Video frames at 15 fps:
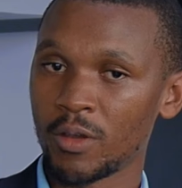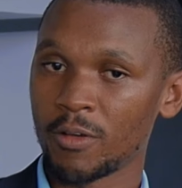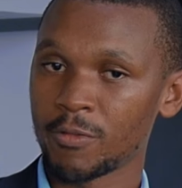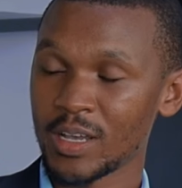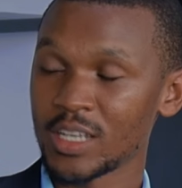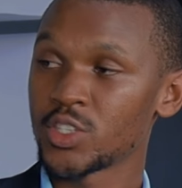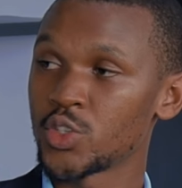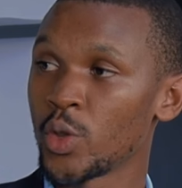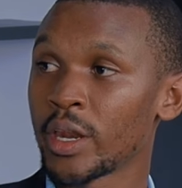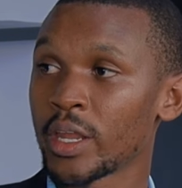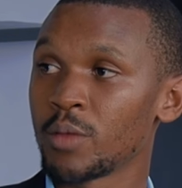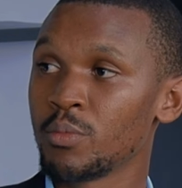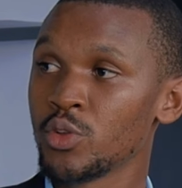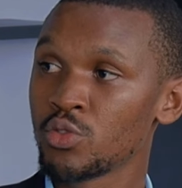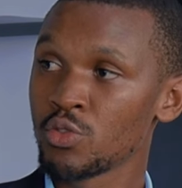first you are
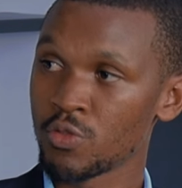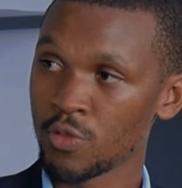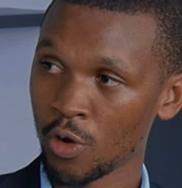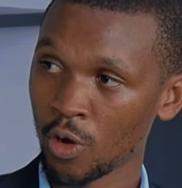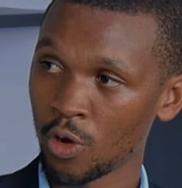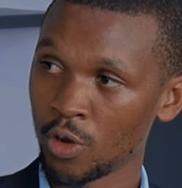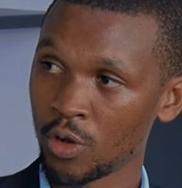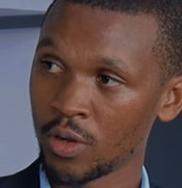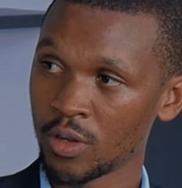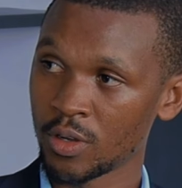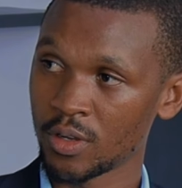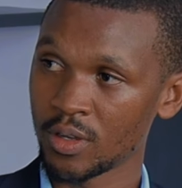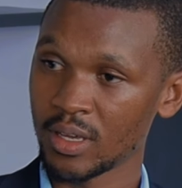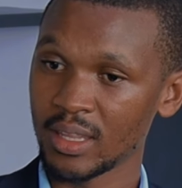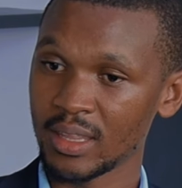able to follow
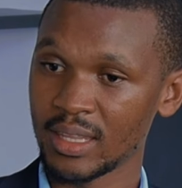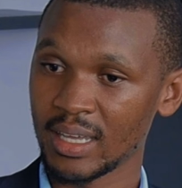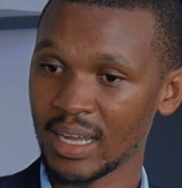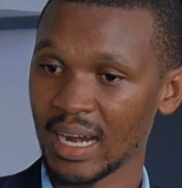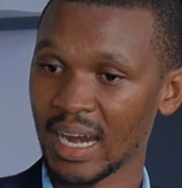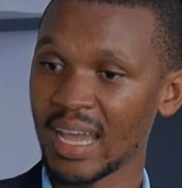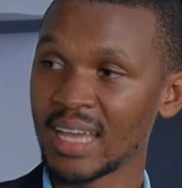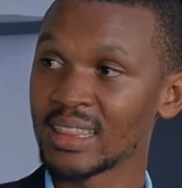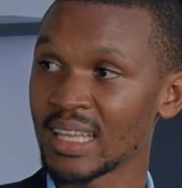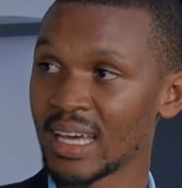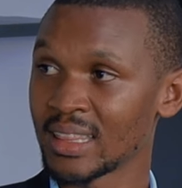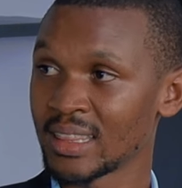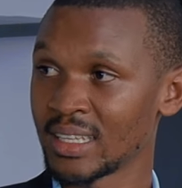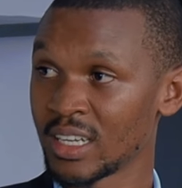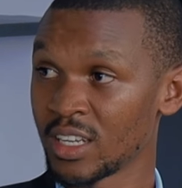the client
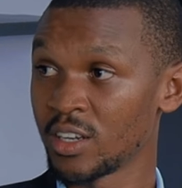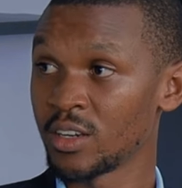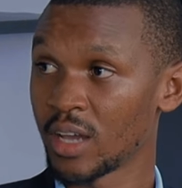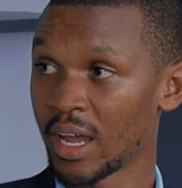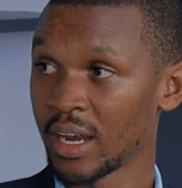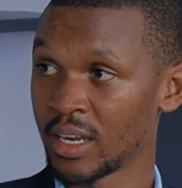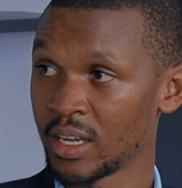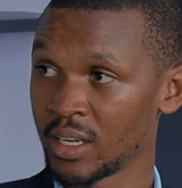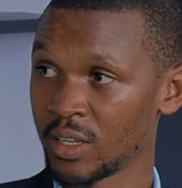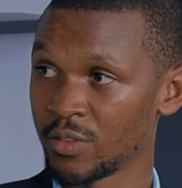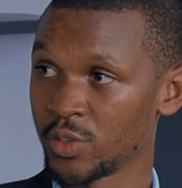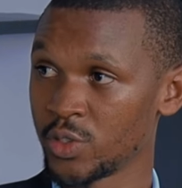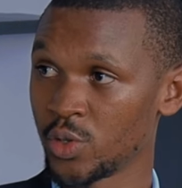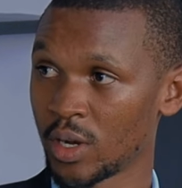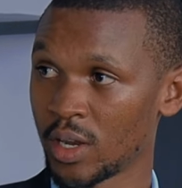at an,
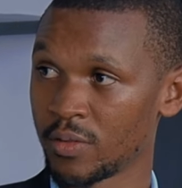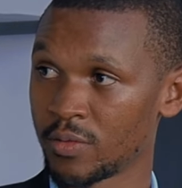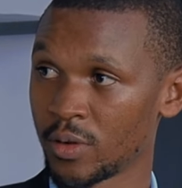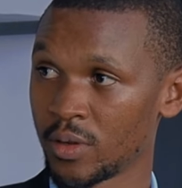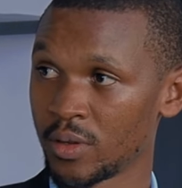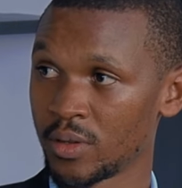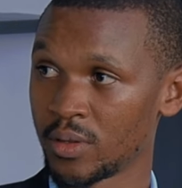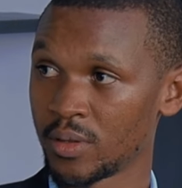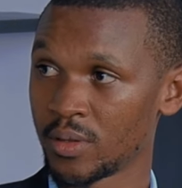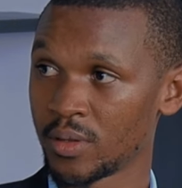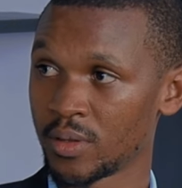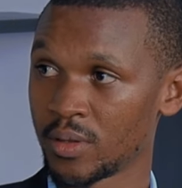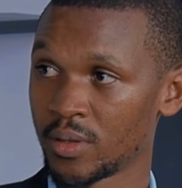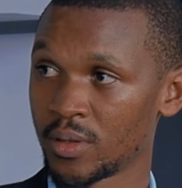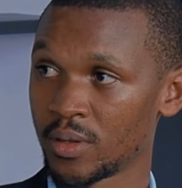individual level
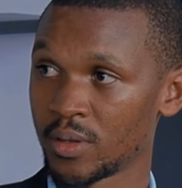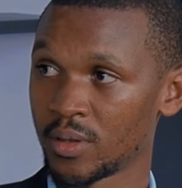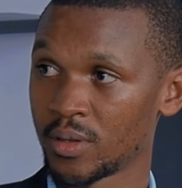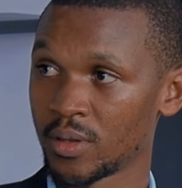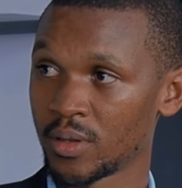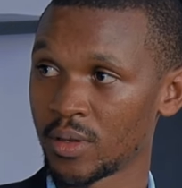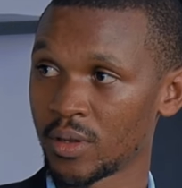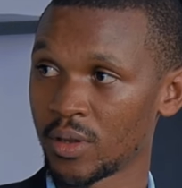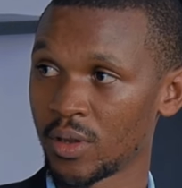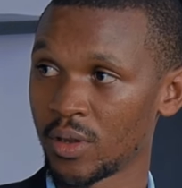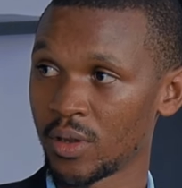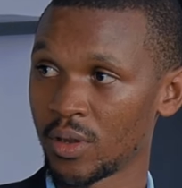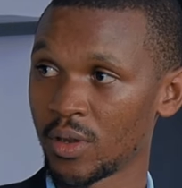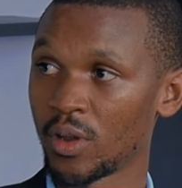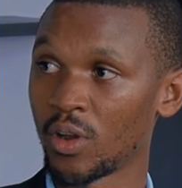
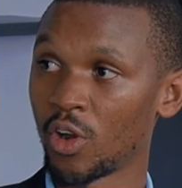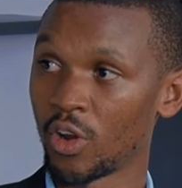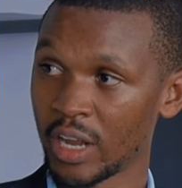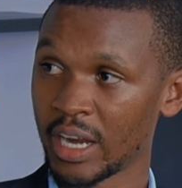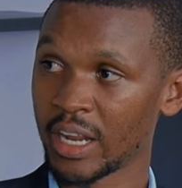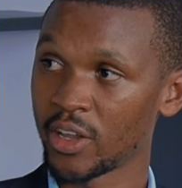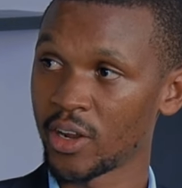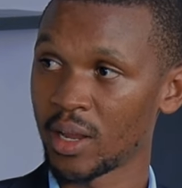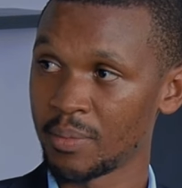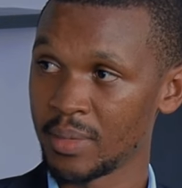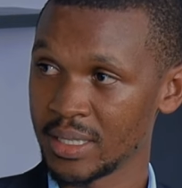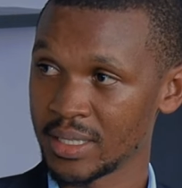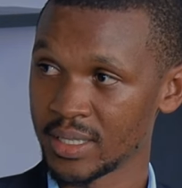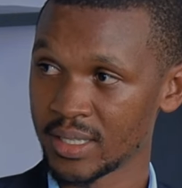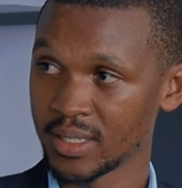mm-hmm. on a regular
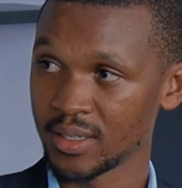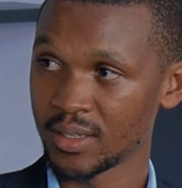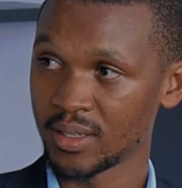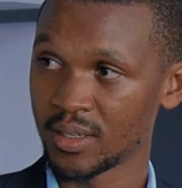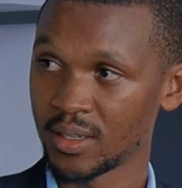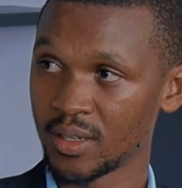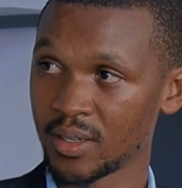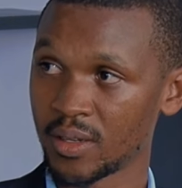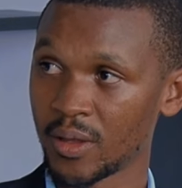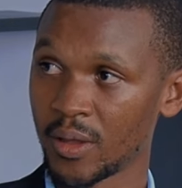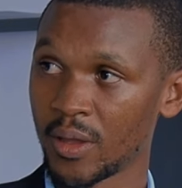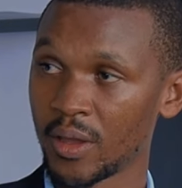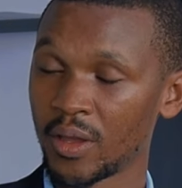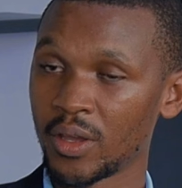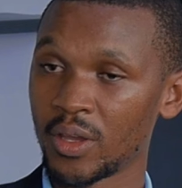basis. Yes.
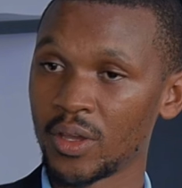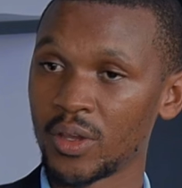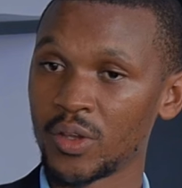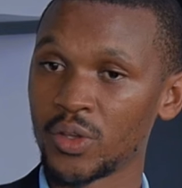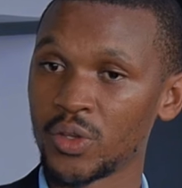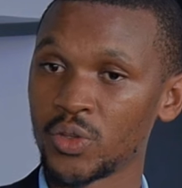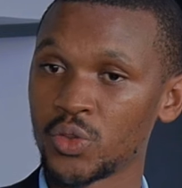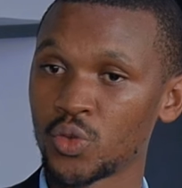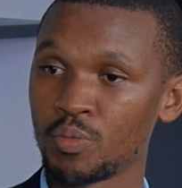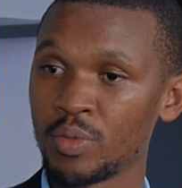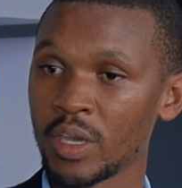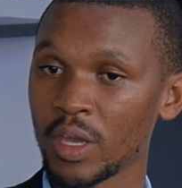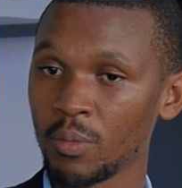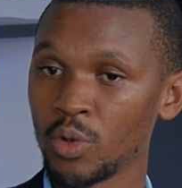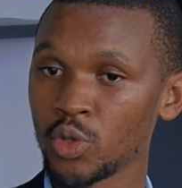To
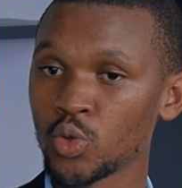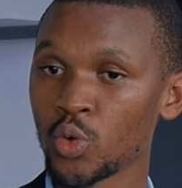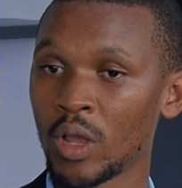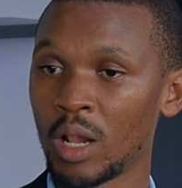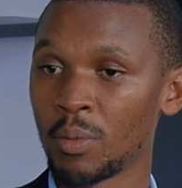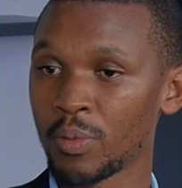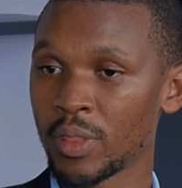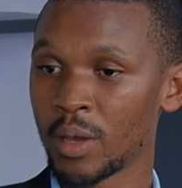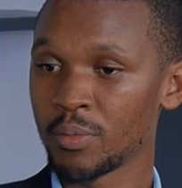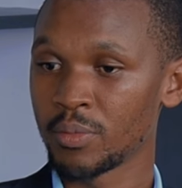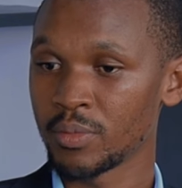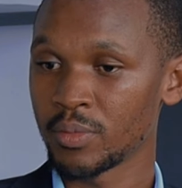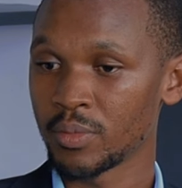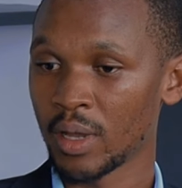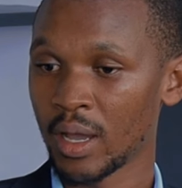be able to help
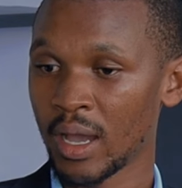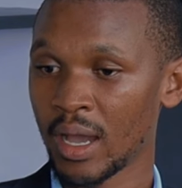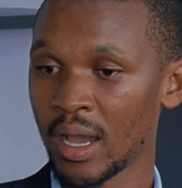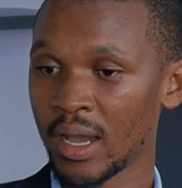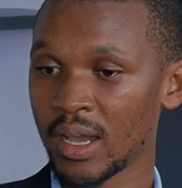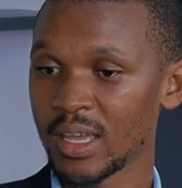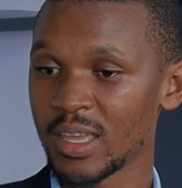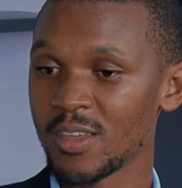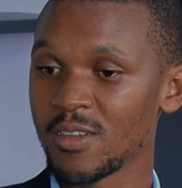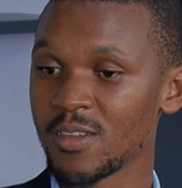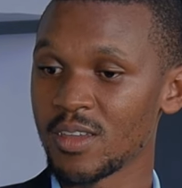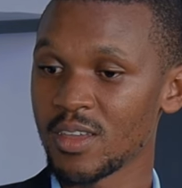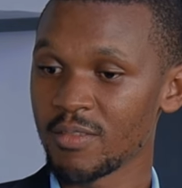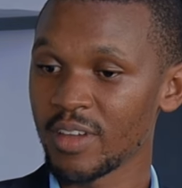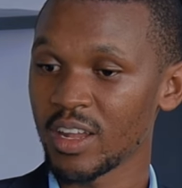them uh,
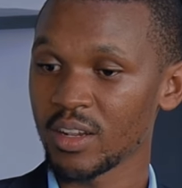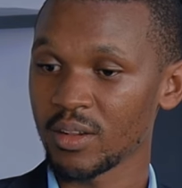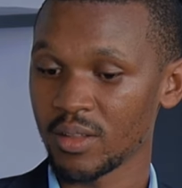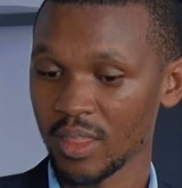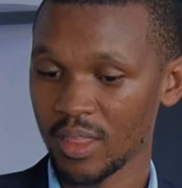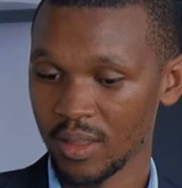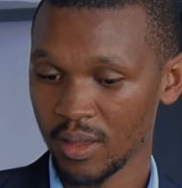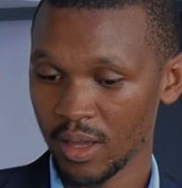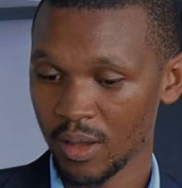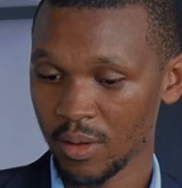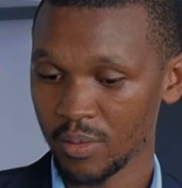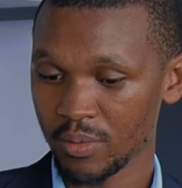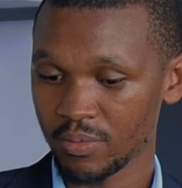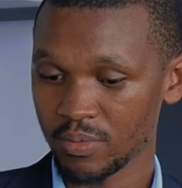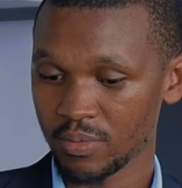even uh,